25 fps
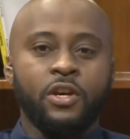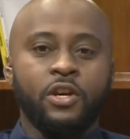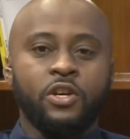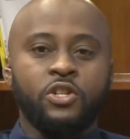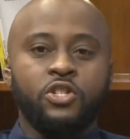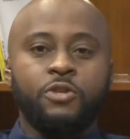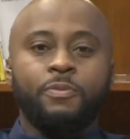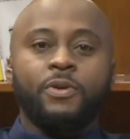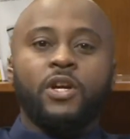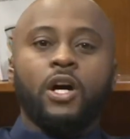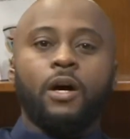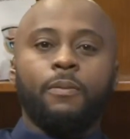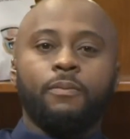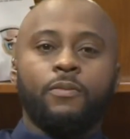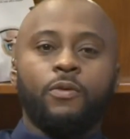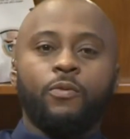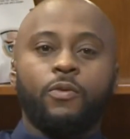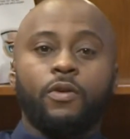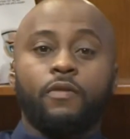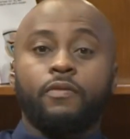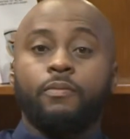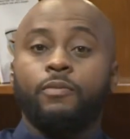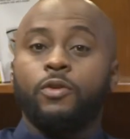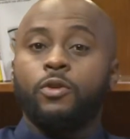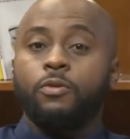to become one
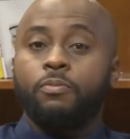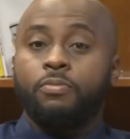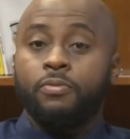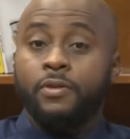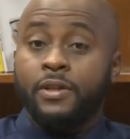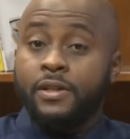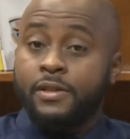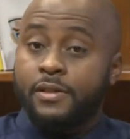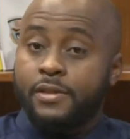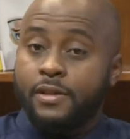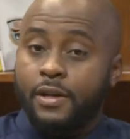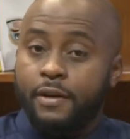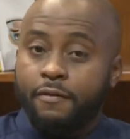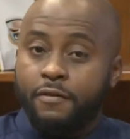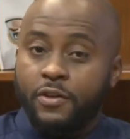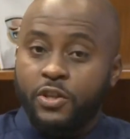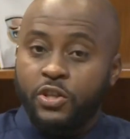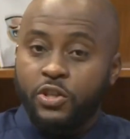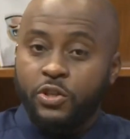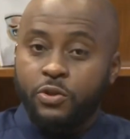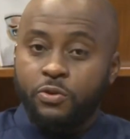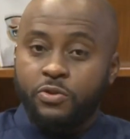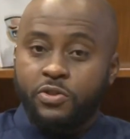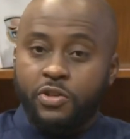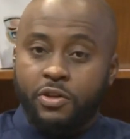of the blueprints of a
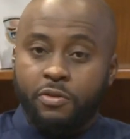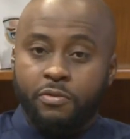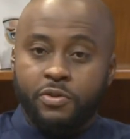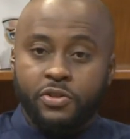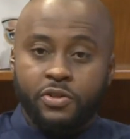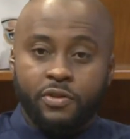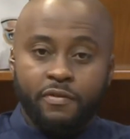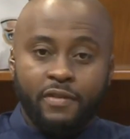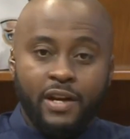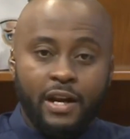new generation of